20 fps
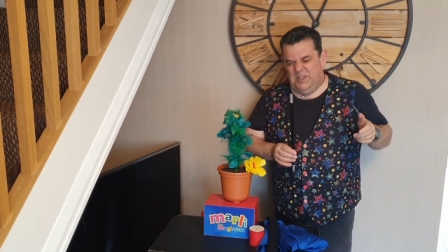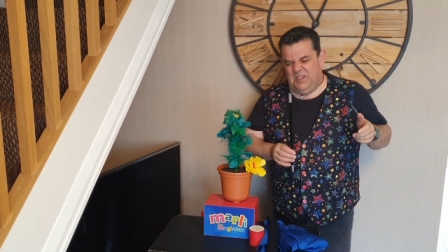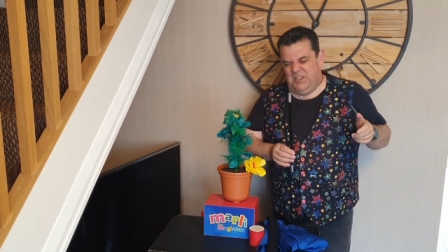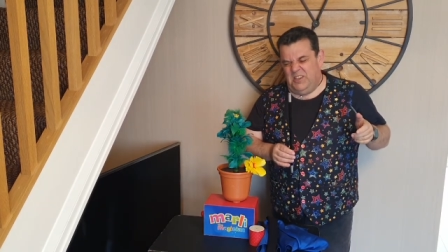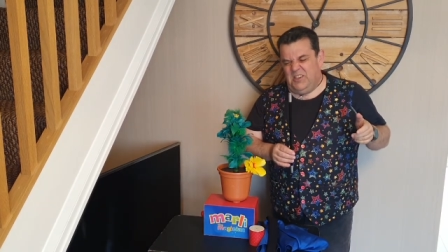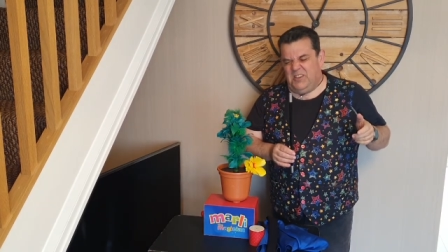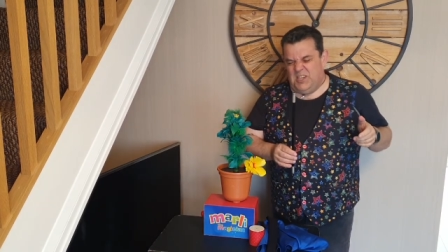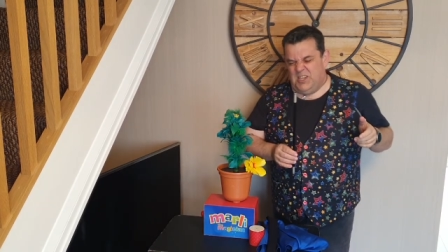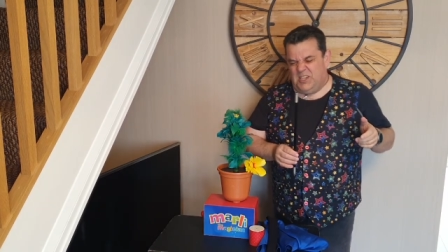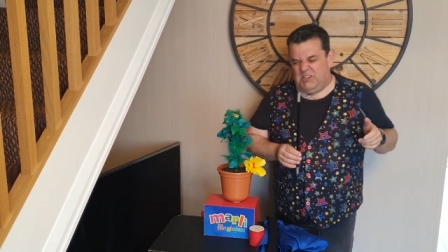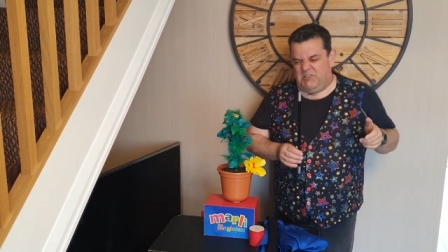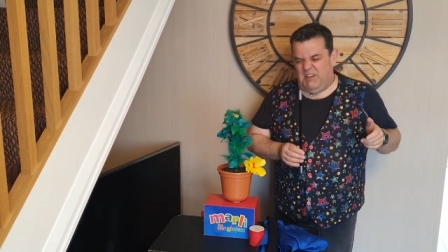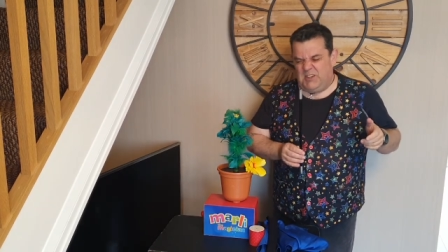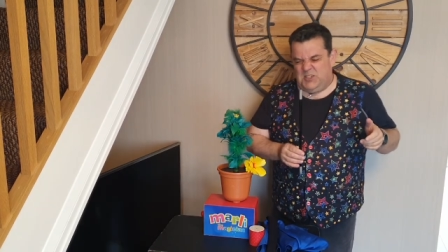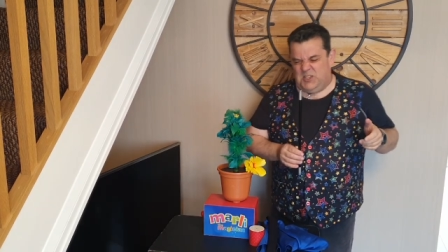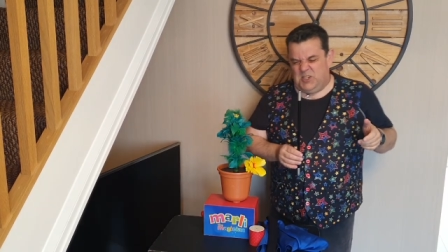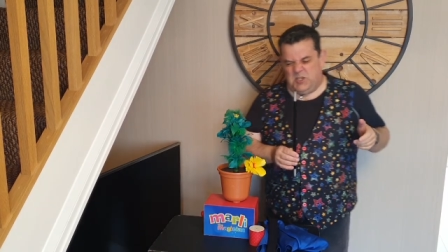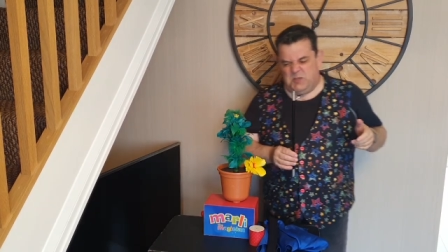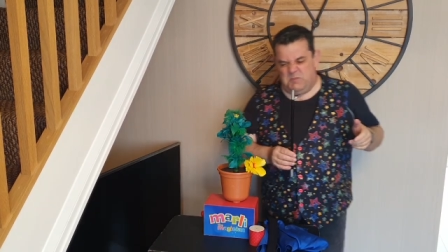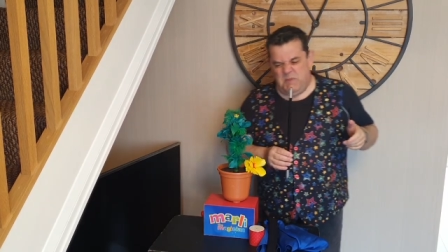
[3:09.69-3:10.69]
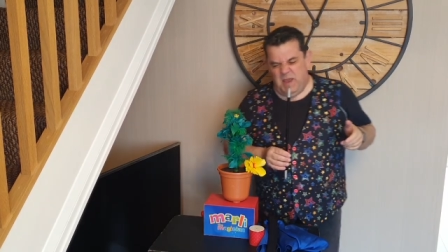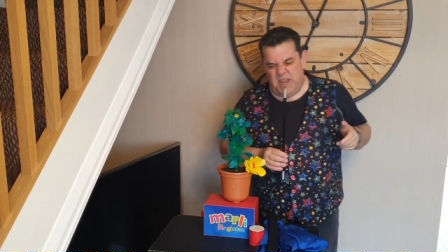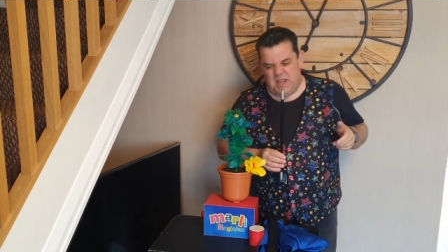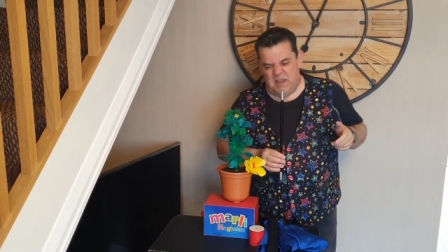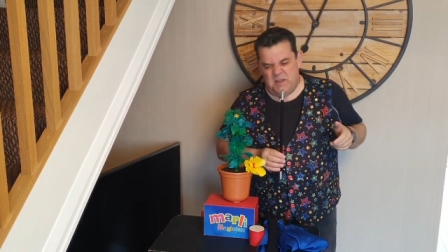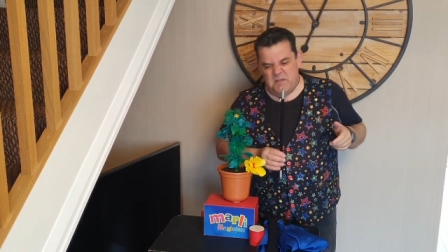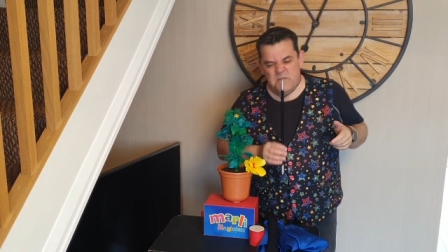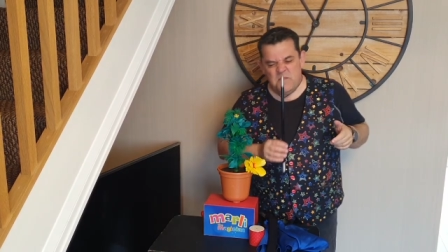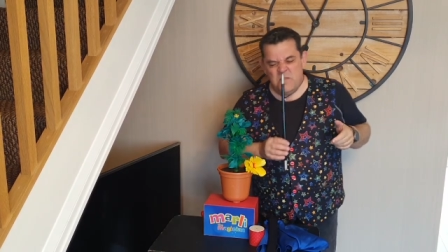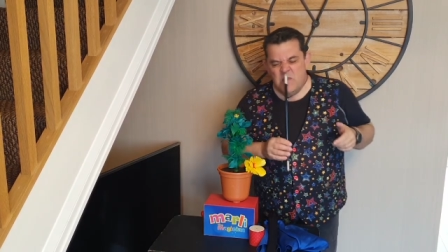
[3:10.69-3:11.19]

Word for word: goodness gracious me.